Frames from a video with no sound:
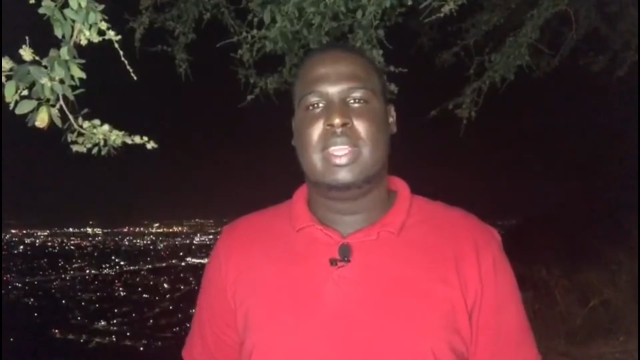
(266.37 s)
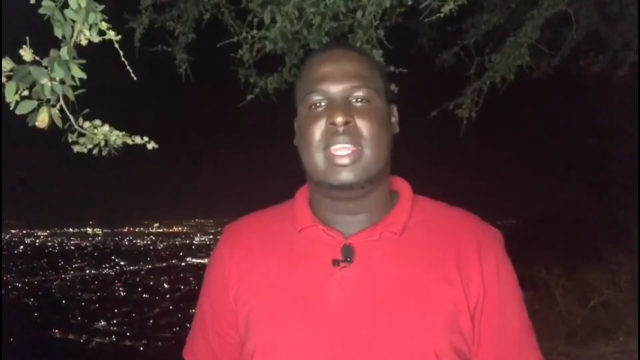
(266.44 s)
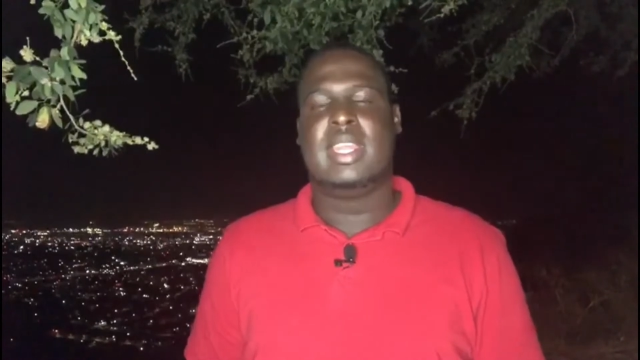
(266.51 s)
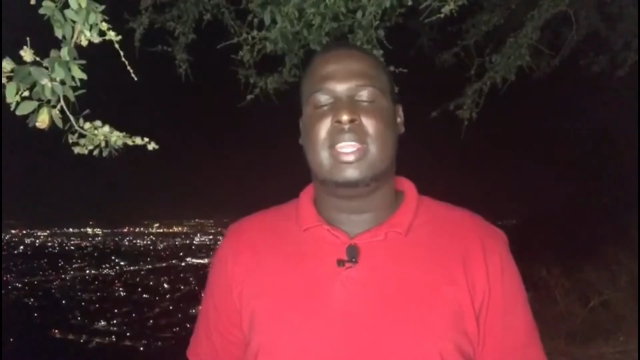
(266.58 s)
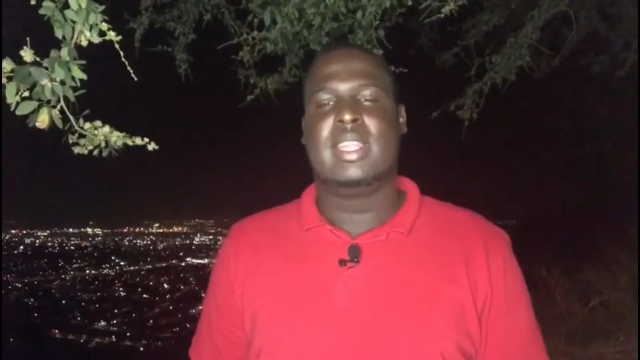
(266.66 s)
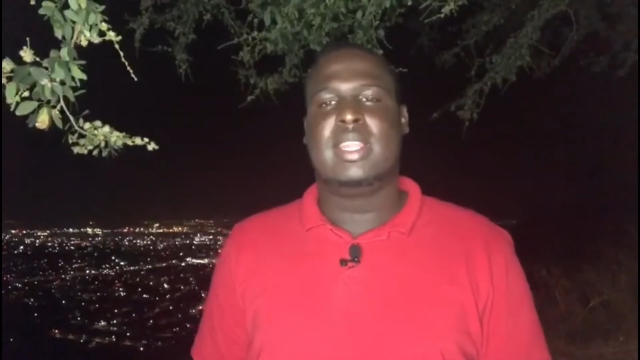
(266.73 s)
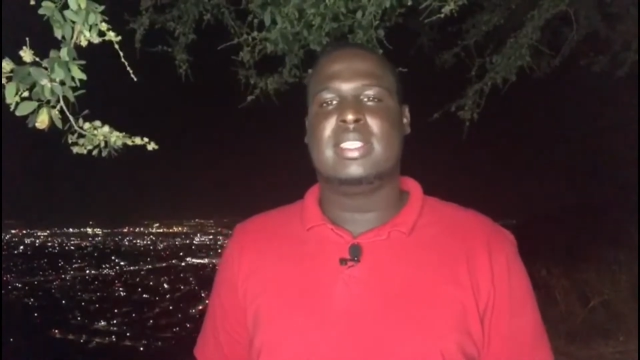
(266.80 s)

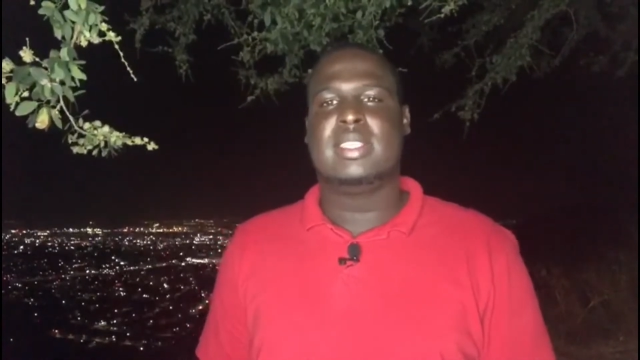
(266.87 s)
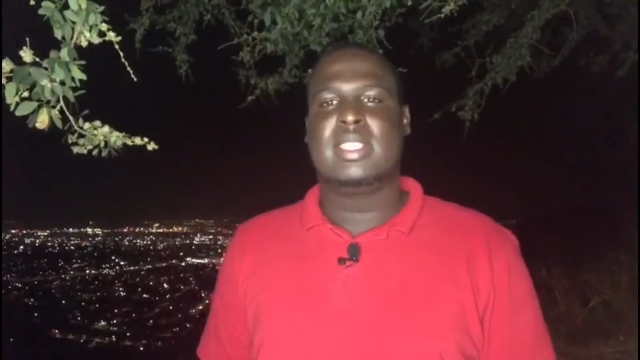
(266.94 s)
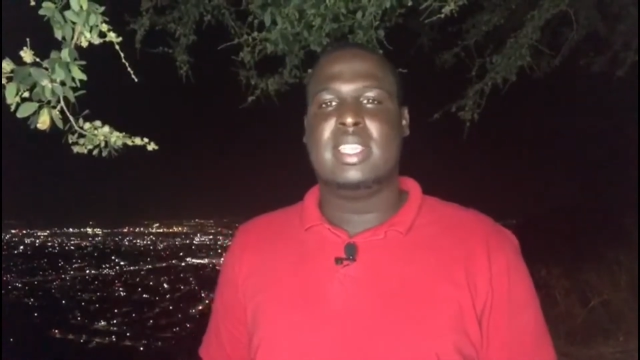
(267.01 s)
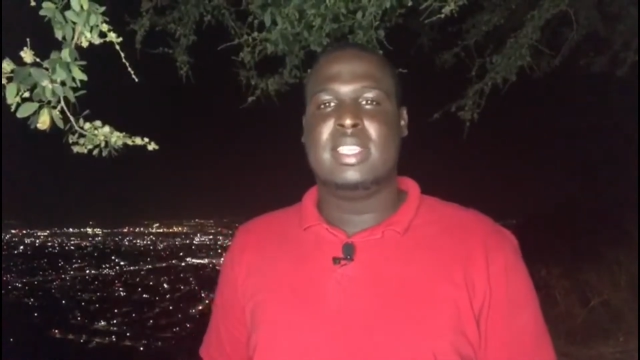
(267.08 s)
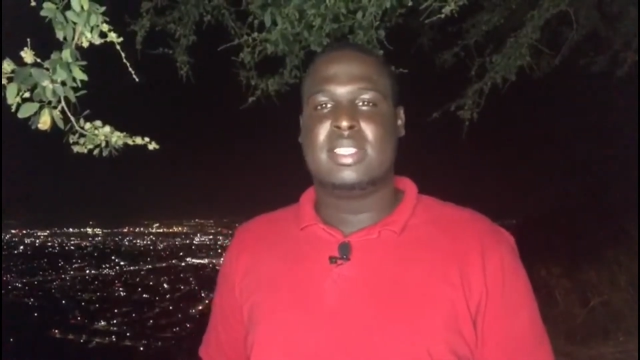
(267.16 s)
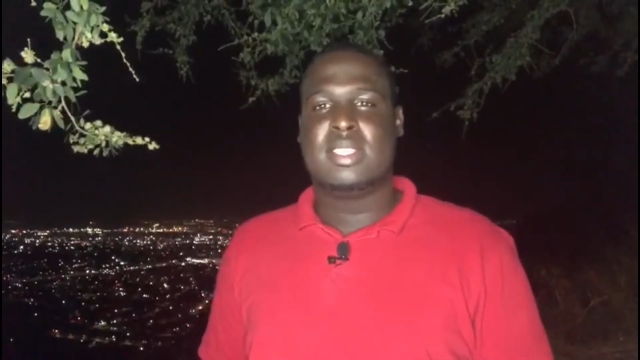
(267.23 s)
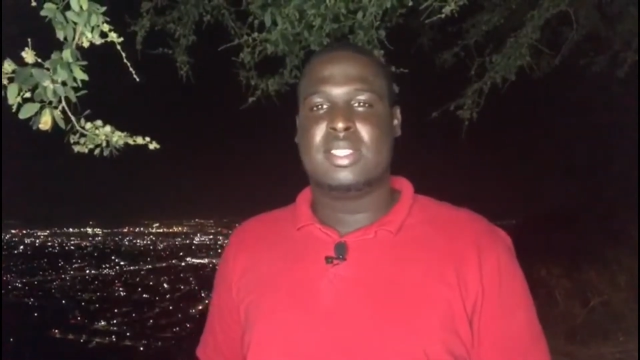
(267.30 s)
then it is
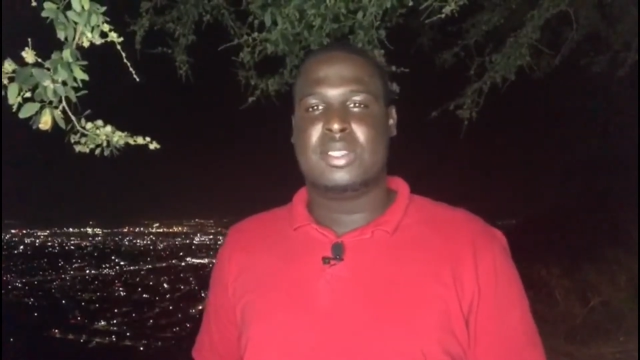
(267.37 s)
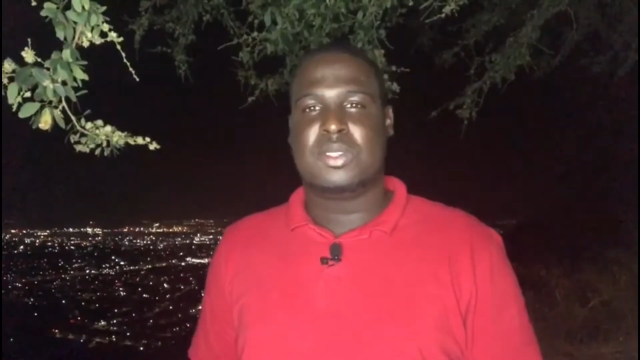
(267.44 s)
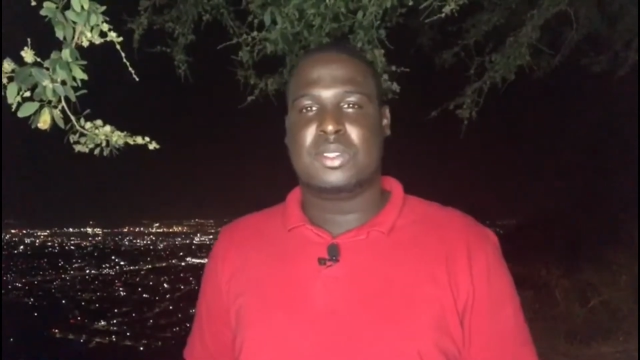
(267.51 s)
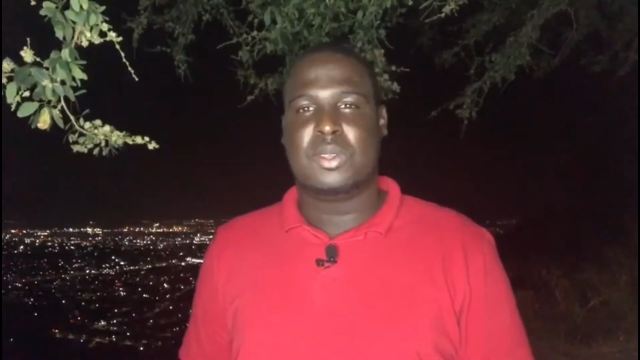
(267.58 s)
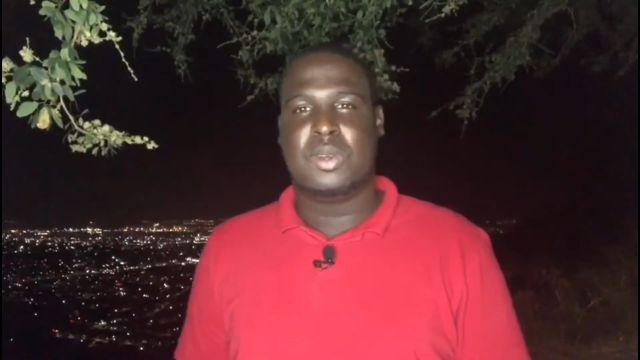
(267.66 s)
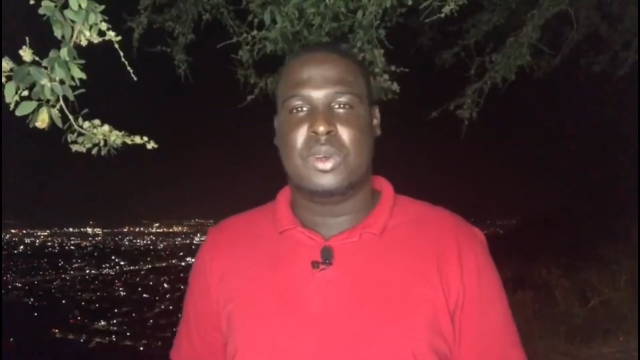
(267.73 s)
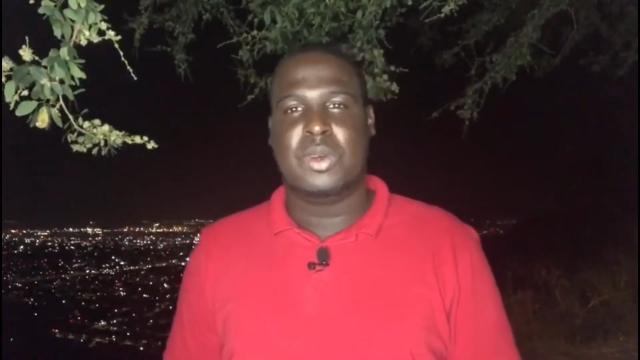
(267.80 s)
easy to
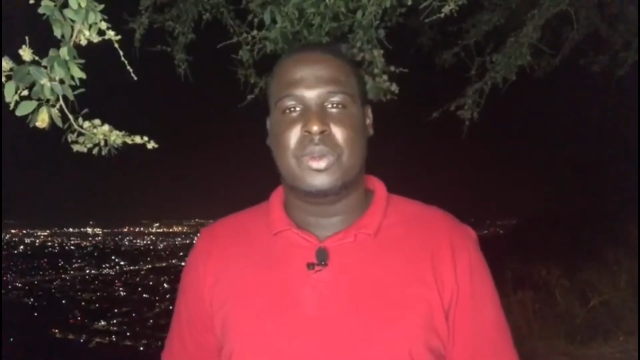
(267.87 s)
show.